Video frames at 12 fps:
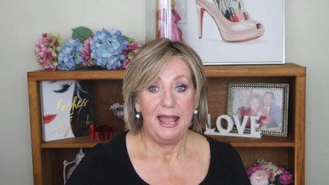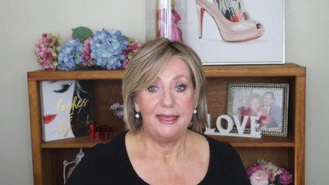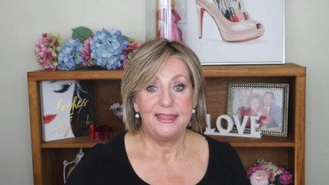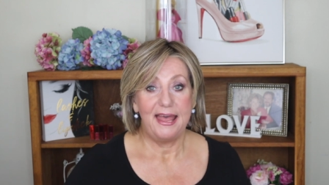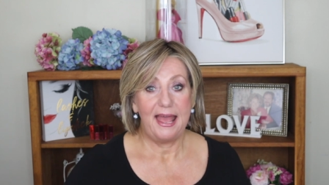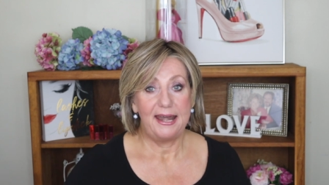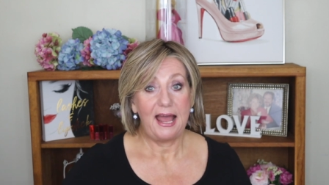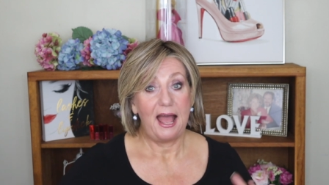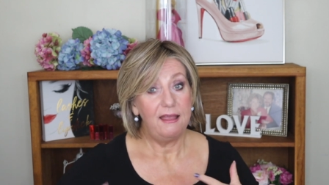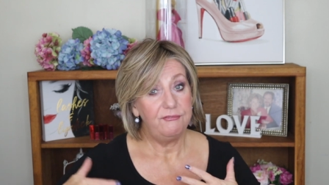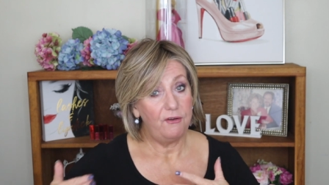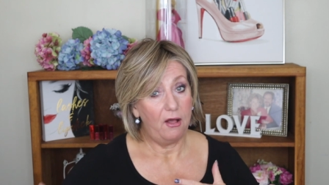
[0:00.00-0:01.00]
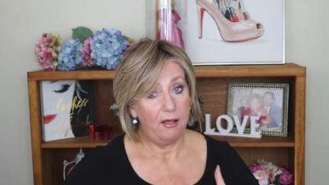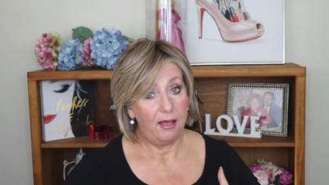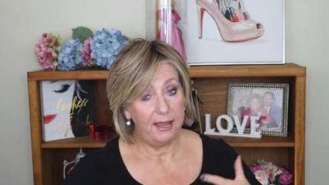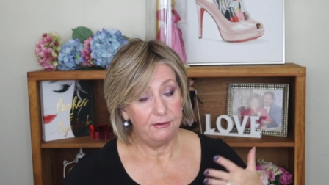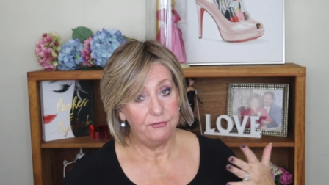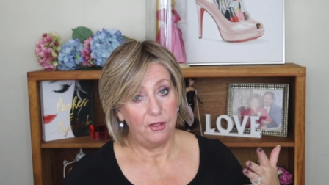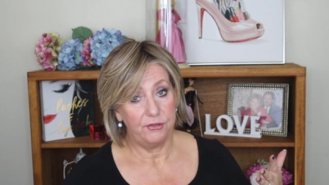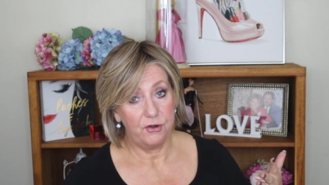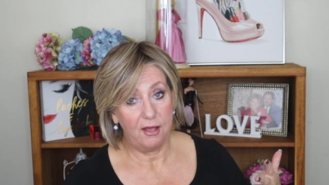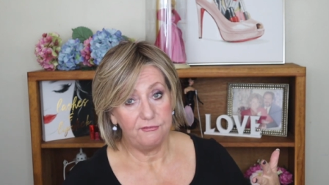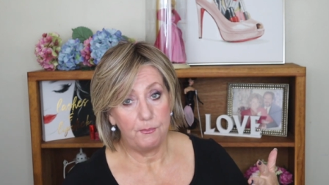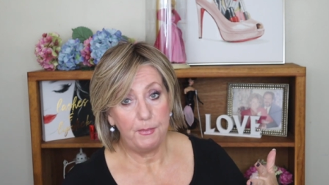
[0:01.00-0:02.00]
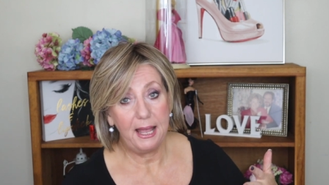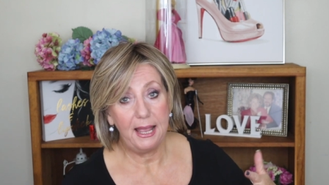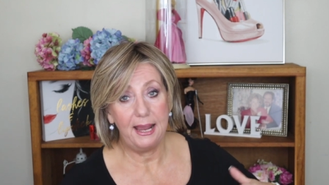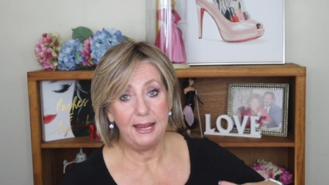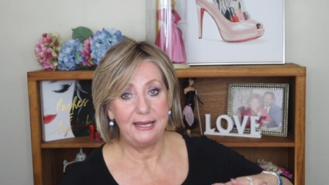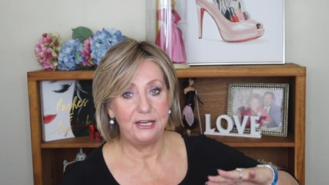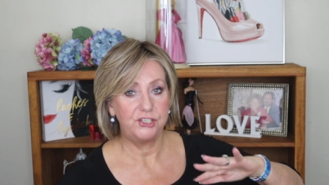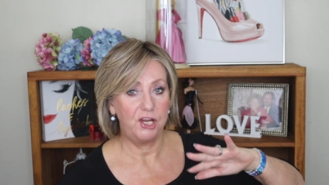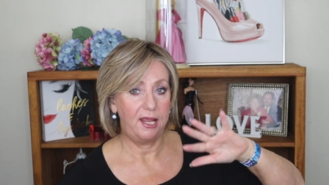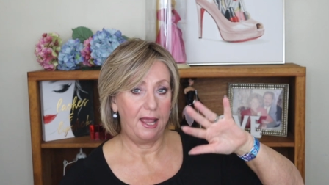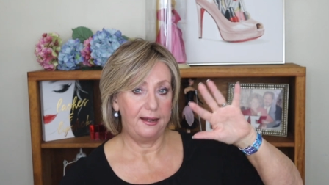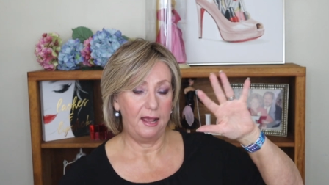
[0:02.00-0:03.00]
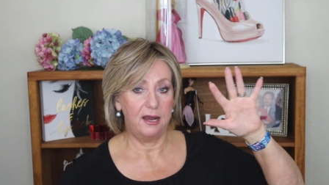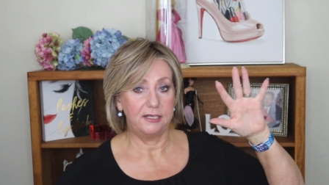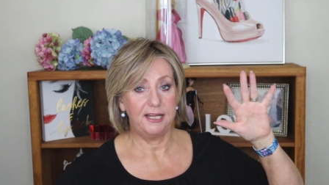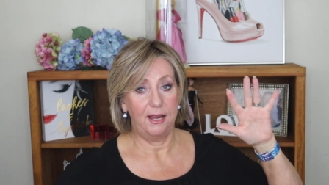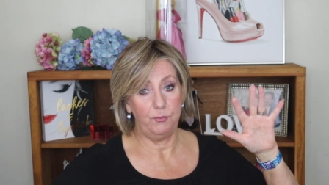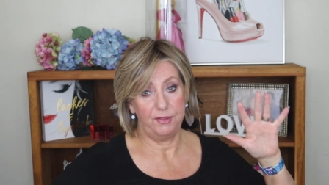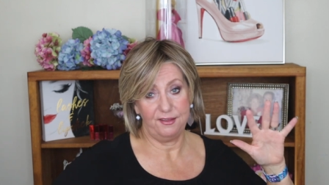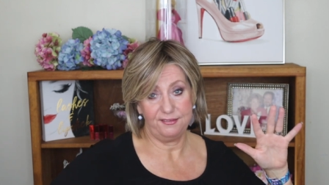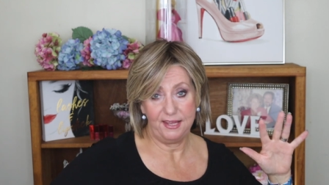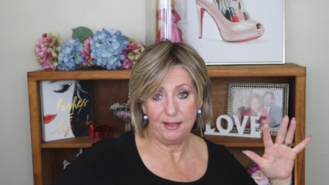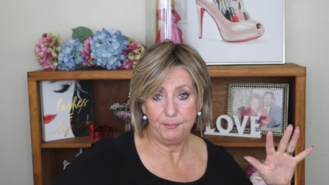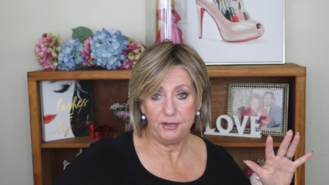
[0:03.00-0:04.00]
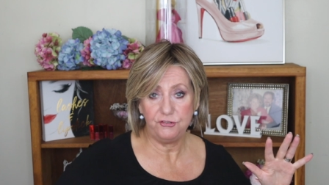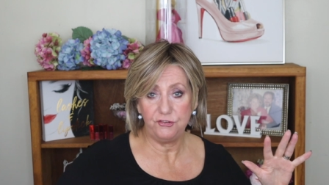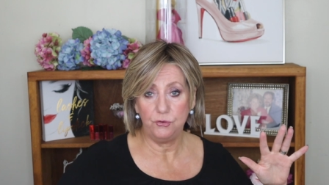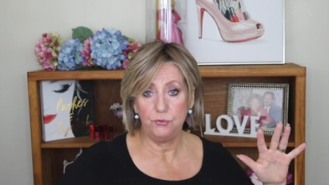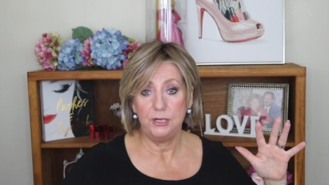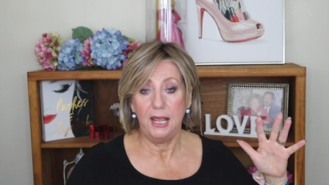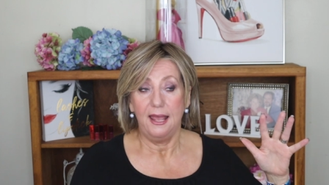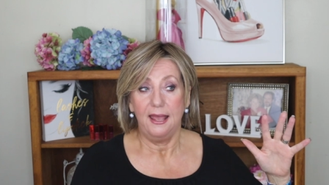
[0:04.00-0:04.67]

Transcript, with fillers: And then I had fallen off of mine, and Jay had a hard time with his hip issue.